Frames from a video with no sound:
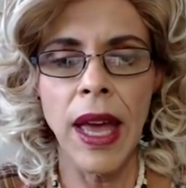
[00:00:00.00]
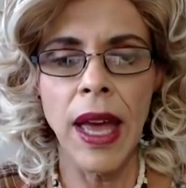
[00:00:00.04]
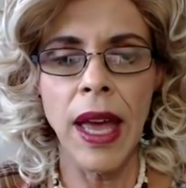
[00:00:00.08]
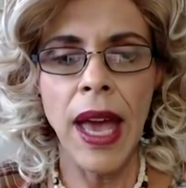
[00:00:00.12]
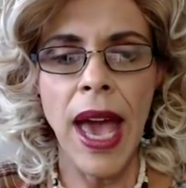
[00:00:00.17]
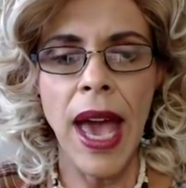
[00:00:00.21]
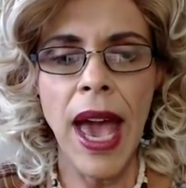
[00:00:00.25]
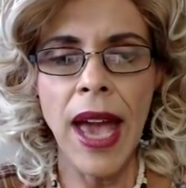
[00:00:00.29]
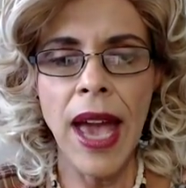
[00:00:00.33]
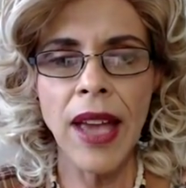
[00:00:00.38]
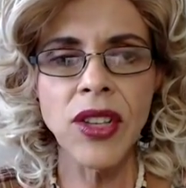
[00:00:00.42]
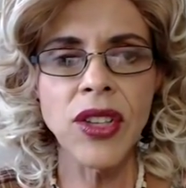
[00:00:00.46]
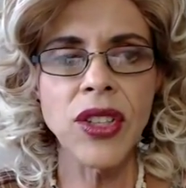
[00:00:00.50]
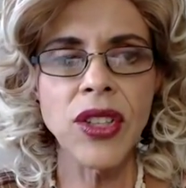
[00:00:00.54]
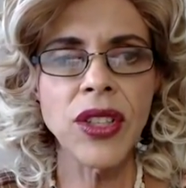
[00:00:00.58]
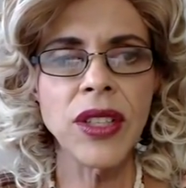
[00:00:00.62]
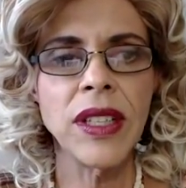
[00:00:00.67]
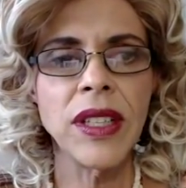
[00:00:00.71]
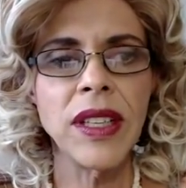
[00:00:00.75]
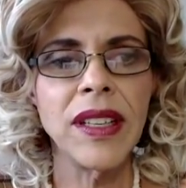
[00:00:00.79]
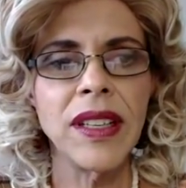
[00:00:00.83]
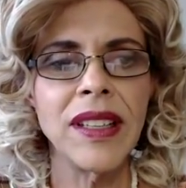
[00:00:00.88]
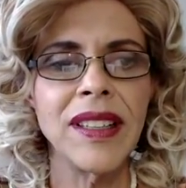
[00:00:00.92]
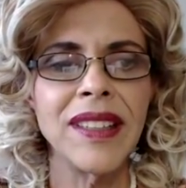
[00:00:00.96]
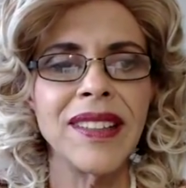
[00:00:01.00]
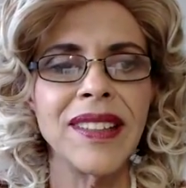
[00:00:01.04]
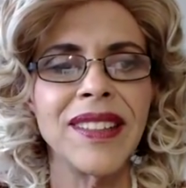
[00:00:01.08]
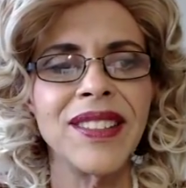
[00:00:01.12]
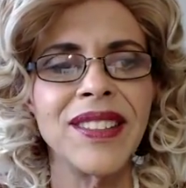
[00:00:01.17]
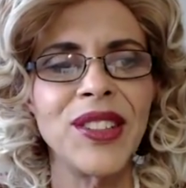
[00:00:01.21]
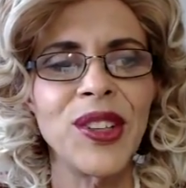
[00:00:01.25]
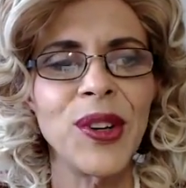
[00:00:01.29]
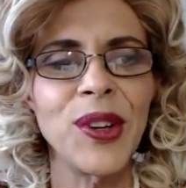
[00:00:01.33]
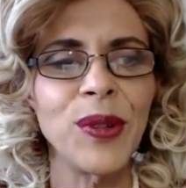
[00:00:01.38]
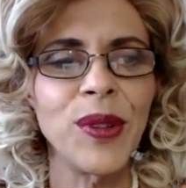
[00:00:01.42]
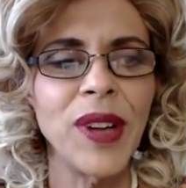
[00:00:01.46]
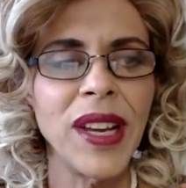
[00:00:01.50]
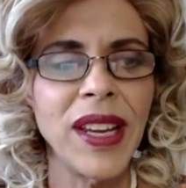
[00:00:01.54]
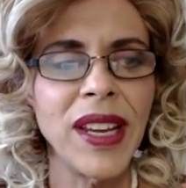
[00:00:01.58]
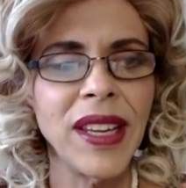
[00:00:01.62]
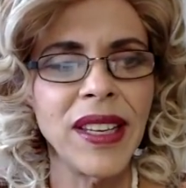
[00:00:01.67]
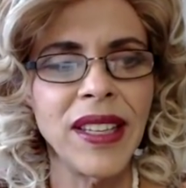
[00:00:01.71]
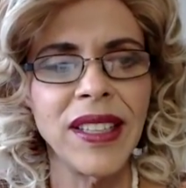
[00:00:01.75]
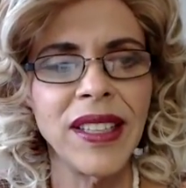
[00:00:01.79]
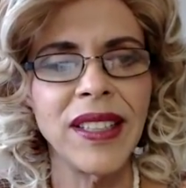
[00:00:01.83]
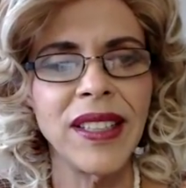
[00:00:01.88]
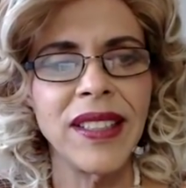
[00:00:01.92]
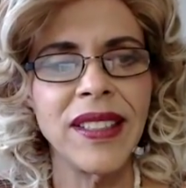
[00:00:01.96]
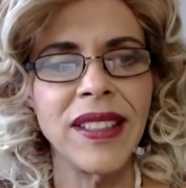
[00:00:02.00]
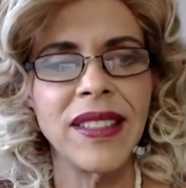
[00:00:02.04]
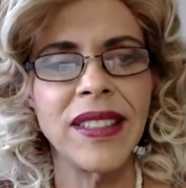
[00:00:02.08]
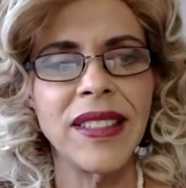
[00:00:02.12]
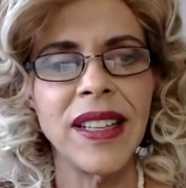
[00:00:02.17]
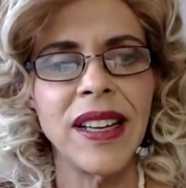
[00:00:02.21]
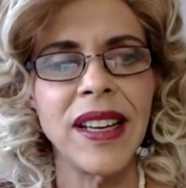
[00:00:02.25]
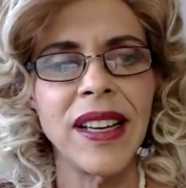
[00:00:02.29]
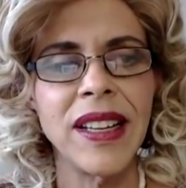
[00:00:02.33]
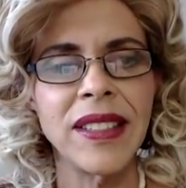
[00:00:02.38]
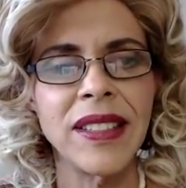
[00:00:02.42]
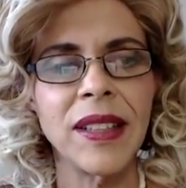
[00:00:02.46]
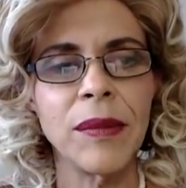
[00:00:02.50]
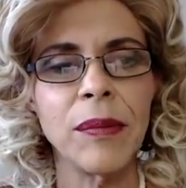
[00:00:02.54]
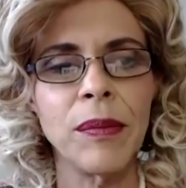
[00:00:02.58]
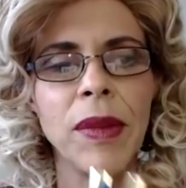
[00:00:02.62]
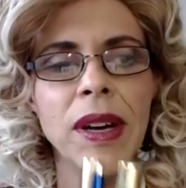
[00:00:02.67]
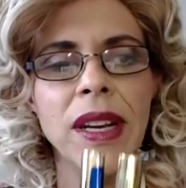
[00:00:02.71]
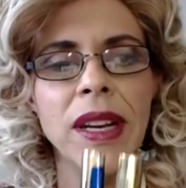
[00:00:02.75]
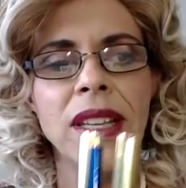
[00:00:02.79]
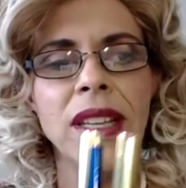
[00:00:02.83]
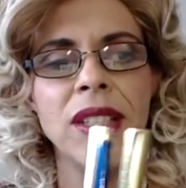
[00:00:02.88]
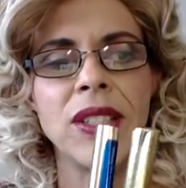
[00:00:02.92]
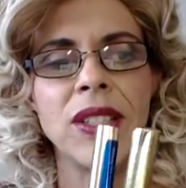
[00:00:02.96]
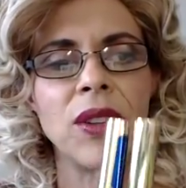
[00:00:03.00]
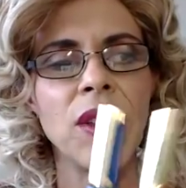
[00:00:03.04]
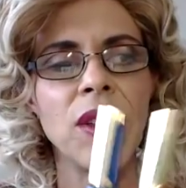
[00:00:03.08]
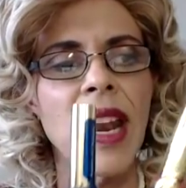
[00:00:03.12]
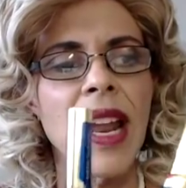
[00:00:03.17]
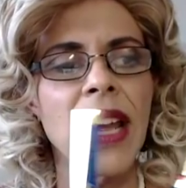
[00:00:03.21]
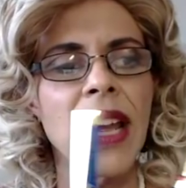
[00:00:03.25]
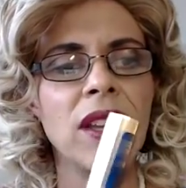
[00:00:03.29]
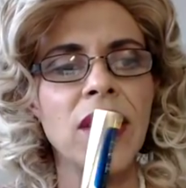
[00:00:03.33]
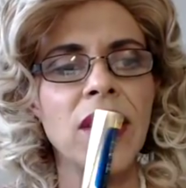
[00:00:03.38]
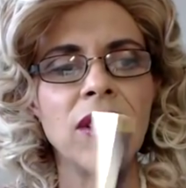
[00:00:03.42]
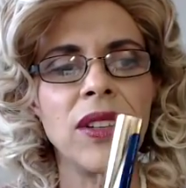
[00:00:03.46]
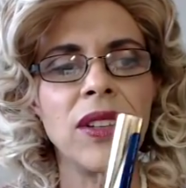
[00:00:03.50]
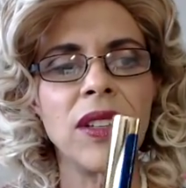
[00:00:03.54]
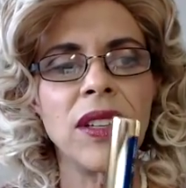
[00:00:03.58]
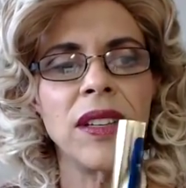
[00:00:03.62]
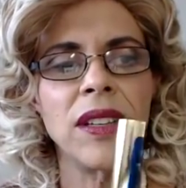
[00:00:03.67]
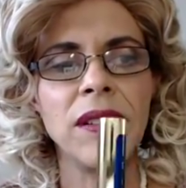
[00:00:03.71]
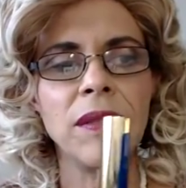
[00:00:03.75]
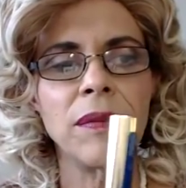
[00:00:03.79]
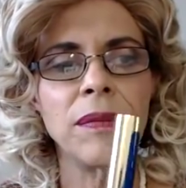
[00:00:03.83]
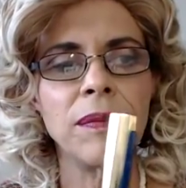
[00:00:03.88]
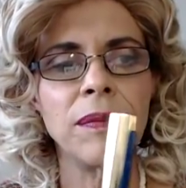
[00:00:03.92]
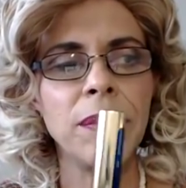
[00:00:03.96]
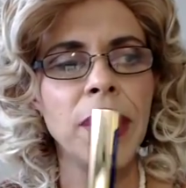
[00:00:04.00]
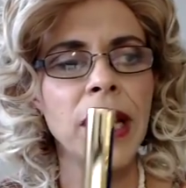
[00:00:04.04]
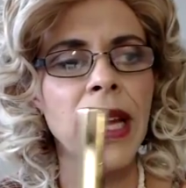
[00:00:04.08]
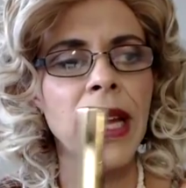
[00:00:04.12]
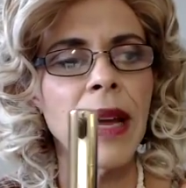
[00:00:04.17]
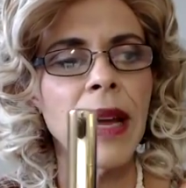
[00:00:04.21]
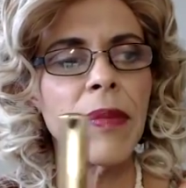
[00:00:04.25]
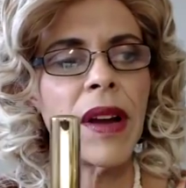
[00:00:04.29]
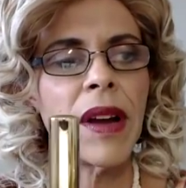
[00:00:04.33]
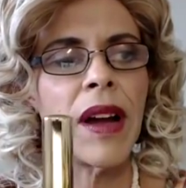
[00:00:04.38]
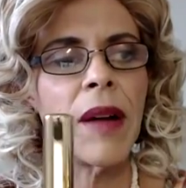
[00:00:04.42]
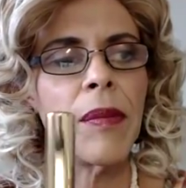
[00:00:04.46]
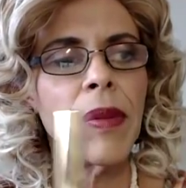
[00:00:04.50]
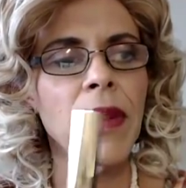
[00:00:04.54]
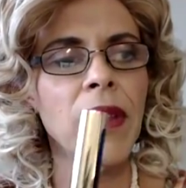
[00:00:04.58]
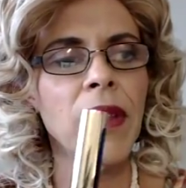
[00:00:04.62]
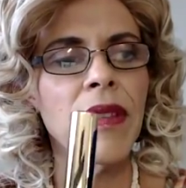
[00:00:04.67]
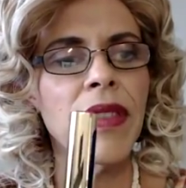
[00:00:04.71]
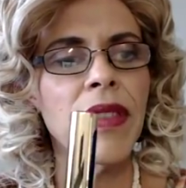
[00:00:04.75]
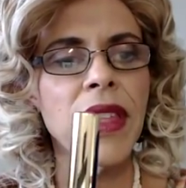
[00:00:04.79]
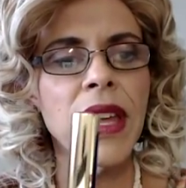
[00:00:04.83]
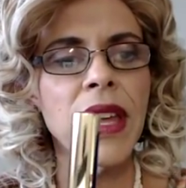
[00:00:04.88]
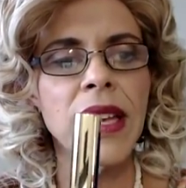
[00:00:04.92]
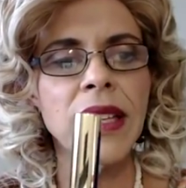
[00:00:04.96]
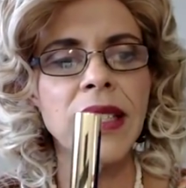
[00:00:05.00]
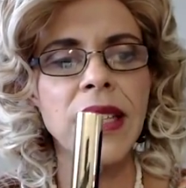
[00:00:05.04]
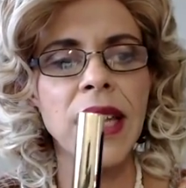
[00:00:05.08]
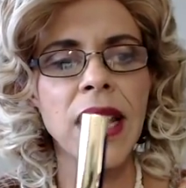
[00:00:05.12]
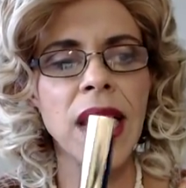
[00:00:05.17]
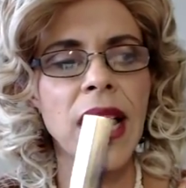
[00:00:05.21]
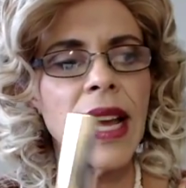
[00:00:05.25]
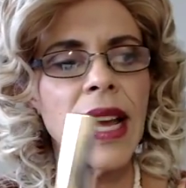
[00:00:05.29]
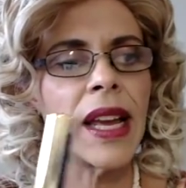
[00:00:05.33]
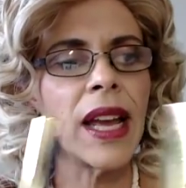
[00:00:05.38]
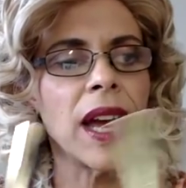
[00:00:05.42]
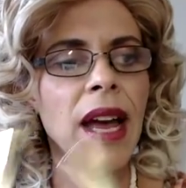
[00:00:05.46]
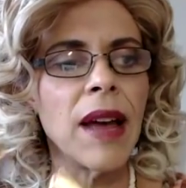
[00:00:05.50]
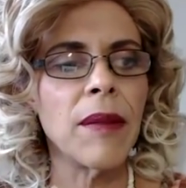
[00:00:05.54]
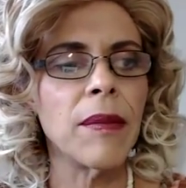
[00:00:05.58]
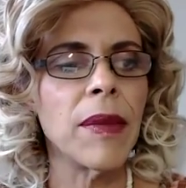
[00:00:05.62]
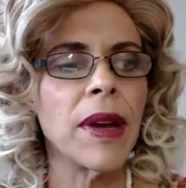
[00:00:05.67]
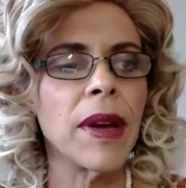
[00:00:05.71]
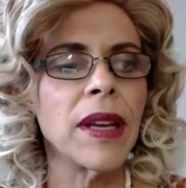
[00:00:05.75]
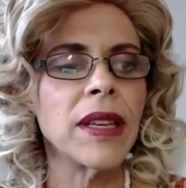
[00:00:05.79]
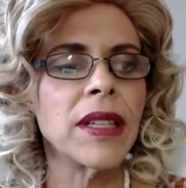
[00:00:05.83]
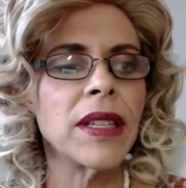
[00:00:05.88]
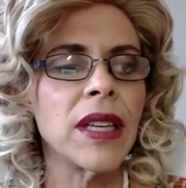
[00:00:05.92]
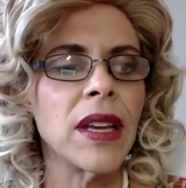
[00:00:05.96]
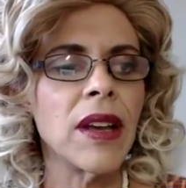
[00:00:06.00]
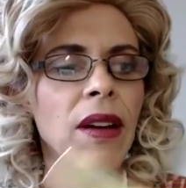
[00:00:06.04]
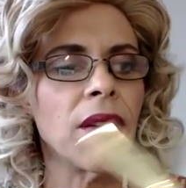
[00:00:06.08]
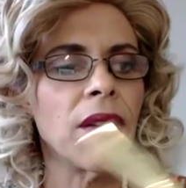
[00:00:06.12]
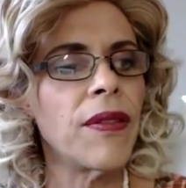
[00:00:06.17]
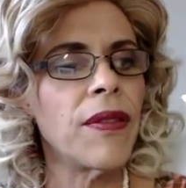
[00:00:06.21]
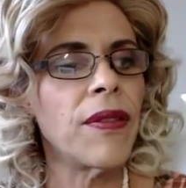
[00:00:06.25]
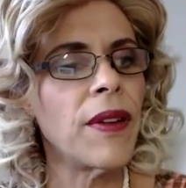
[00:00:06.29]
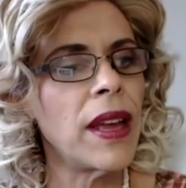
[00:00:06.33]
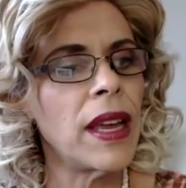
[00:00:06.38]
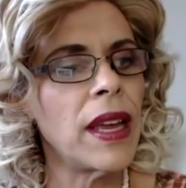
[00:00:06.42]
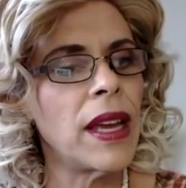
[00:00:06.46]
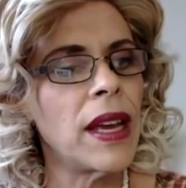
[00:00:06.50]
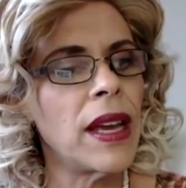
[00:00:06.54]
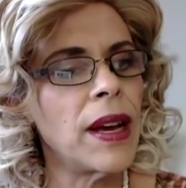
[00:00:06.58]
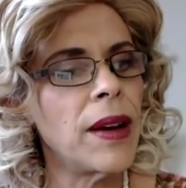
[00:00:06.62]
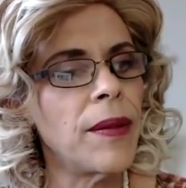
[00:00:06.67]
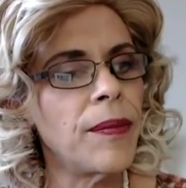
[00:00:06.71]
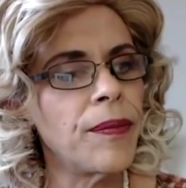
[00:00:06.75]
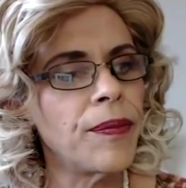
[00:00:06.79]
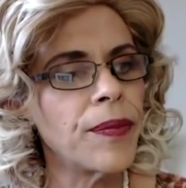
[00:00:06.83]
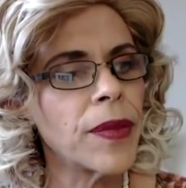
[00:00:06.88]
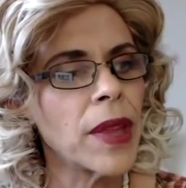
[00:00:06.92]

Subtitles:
Ashley donated some money so that I could pick up a couple of things, and I got myself a